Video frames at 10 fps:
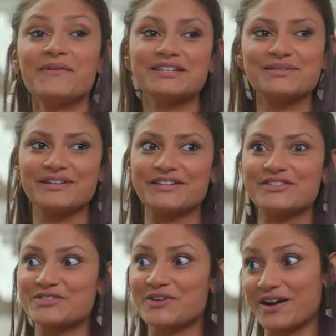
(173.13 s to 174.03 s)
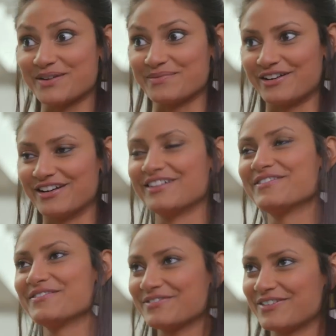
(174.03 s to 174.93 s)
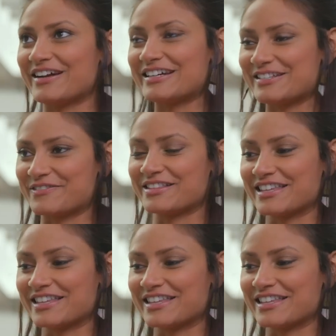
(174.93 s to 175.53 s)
wanted to be an astronomer. Very different